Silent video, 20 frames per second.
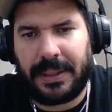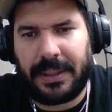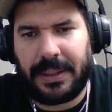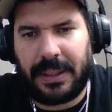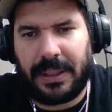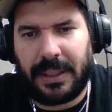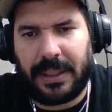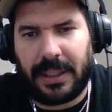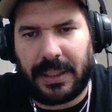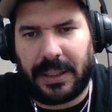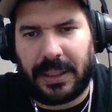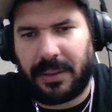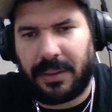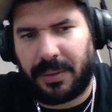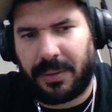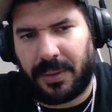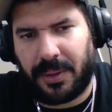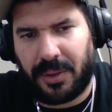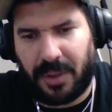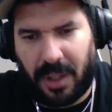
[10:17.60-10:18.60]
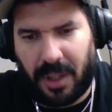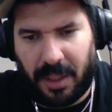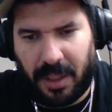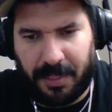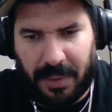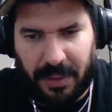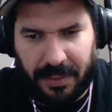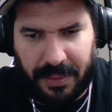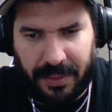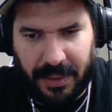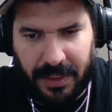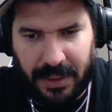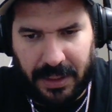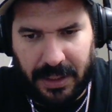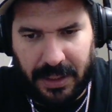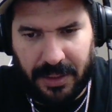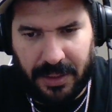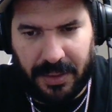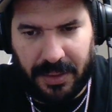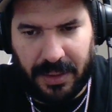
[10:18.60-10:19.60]
And then, of course, Karpov and
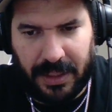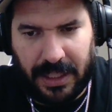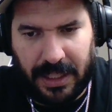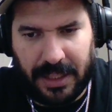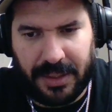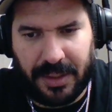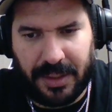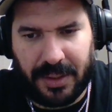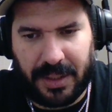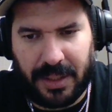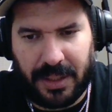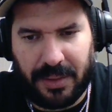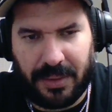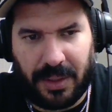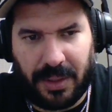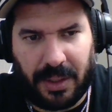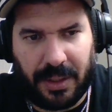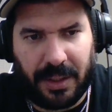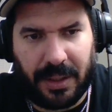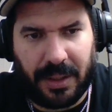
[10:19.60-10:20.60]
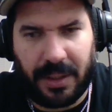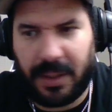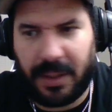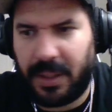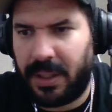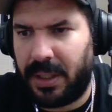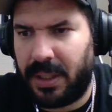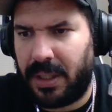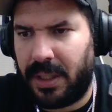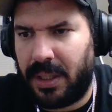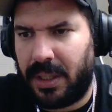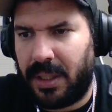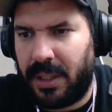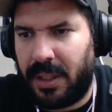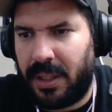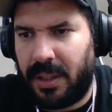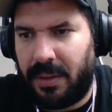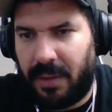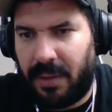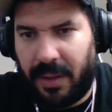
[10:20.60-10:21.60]
his analysis gives all the
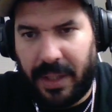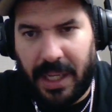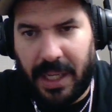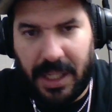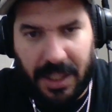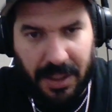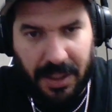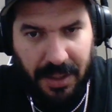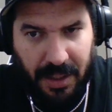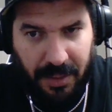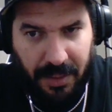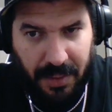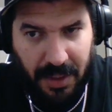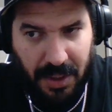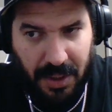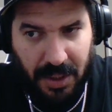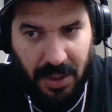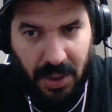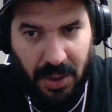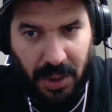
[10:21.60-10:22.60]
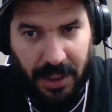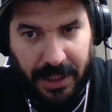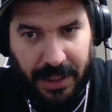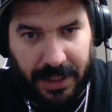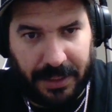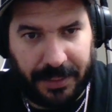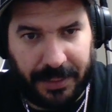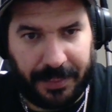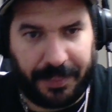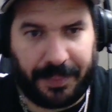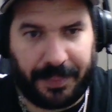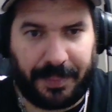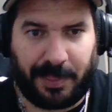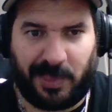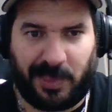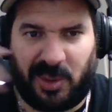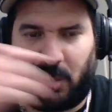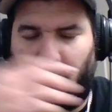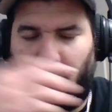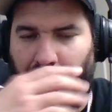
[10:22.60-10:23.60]
variations that we just saw now.
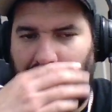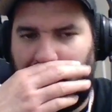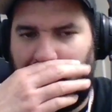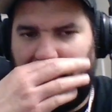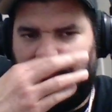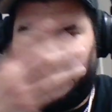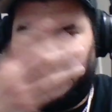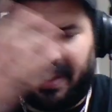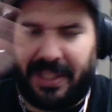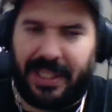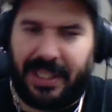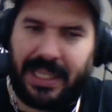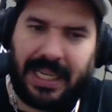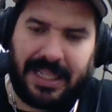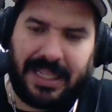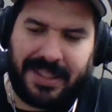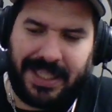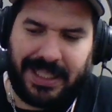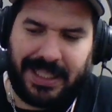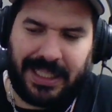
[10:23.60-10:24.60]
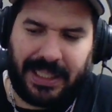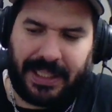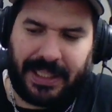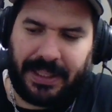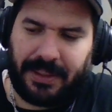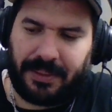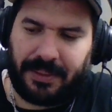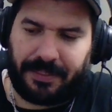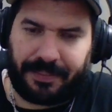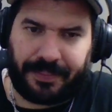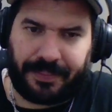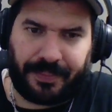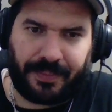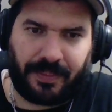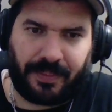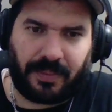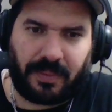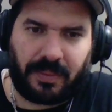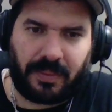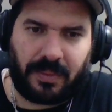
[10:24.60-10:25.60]
So queen b3, you got to take the knight.
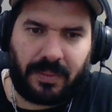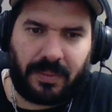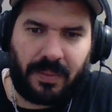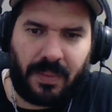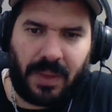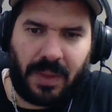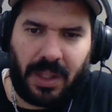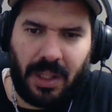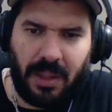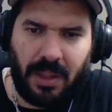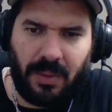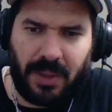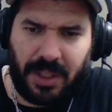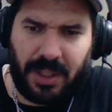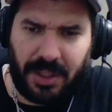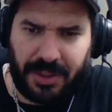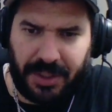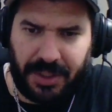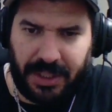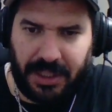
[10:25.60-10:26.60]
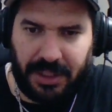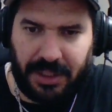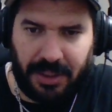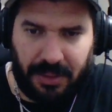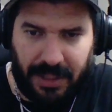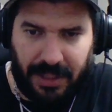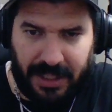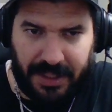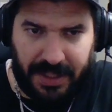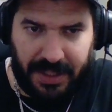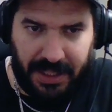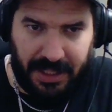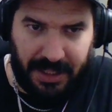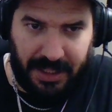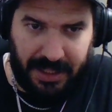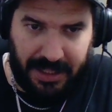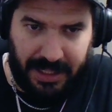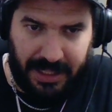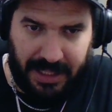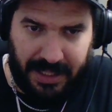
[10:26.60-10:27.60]
What else are you going to do, right?
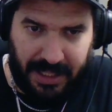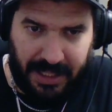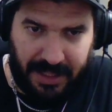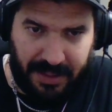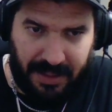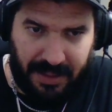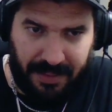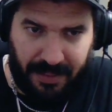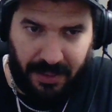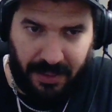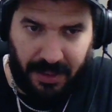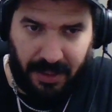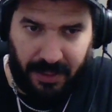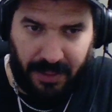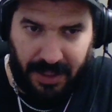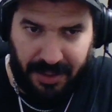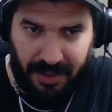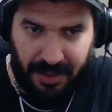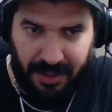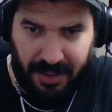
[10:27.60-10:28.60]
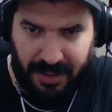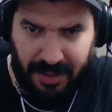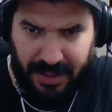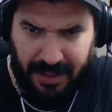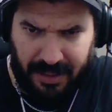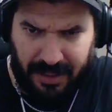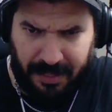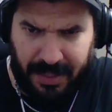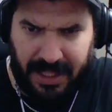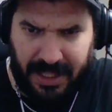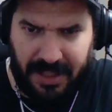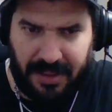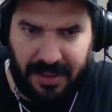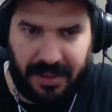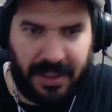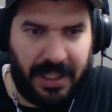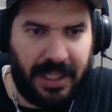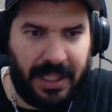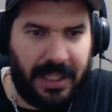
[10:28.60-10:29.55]
D takes e4, otherwise you're just down a piece.